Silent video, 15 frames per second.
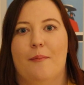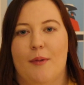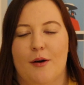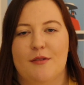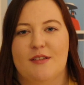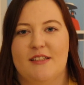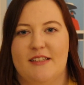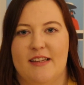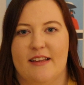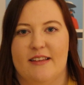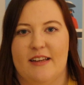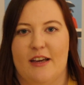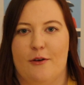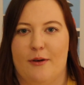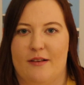Most
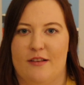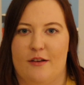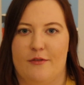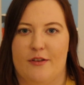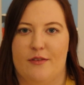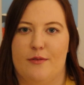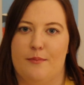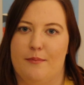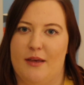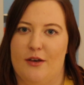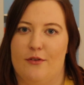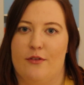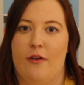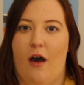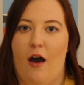Disney quick service
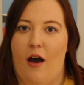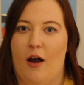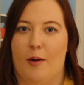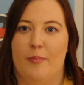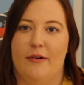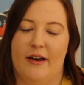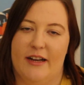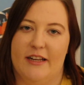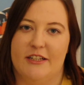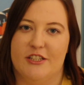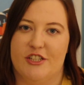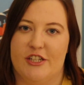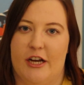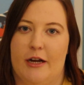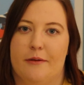meals are plenty to
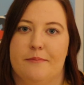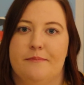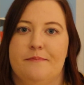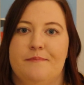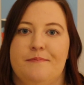share.